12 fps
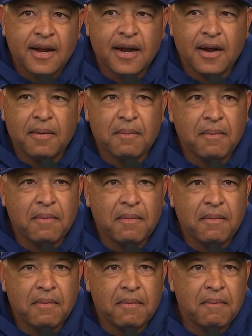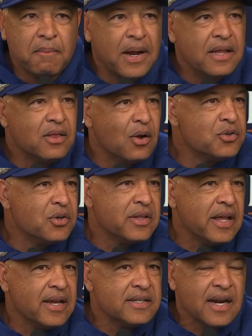But those are
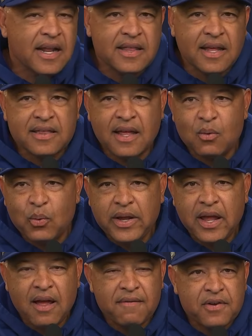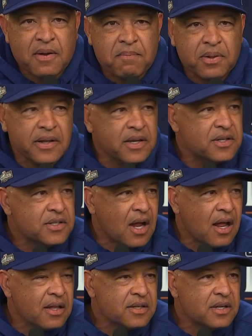things that I think that we have complete
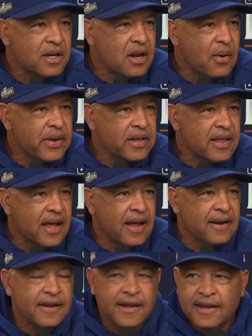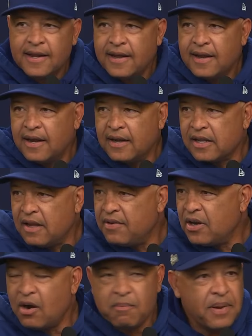solace in knowing that
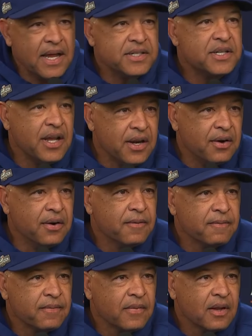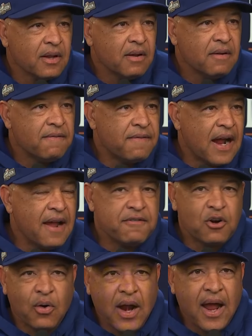giving our best hitter
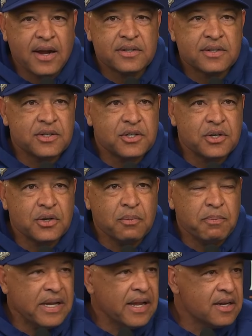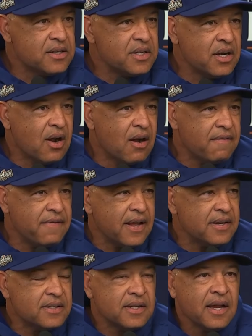five cracks to be instant
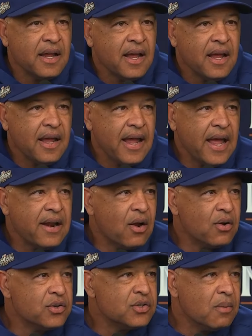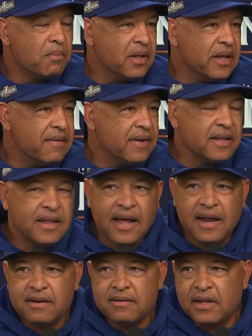offense, and also believing
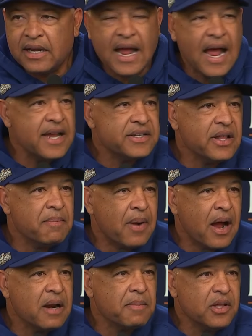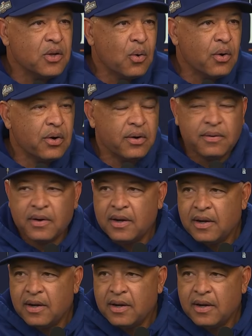that the guys in the bottom of the order